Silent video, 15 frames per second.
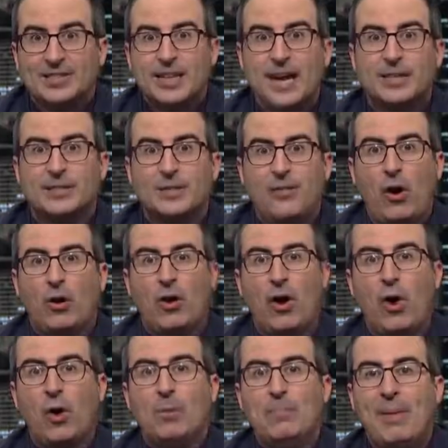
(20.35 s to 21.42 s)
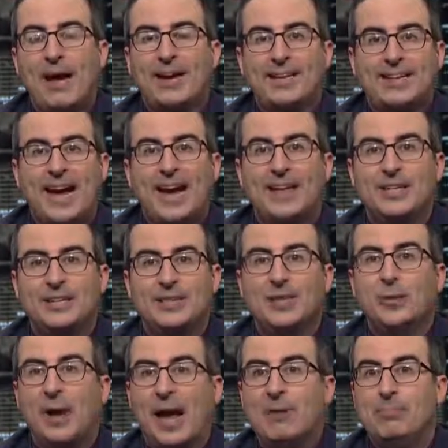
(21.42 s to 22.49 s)
guest of honour on Megyn Kelly's
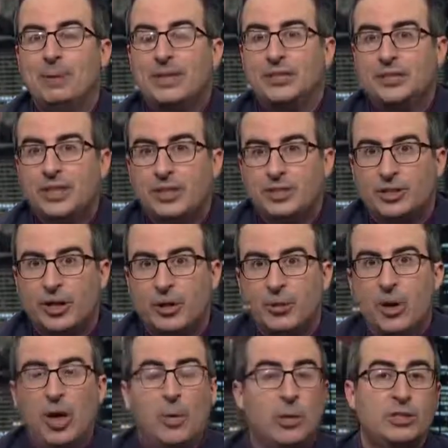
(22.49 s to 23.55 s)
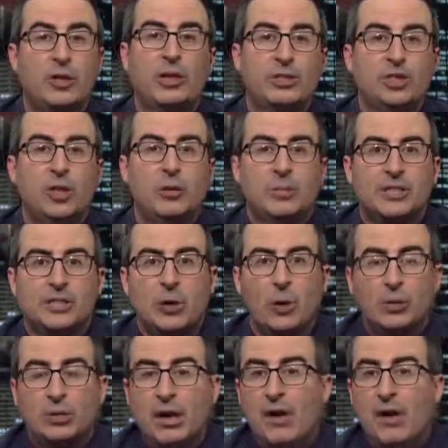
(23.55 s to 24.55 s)
new NBC show, which I assume is called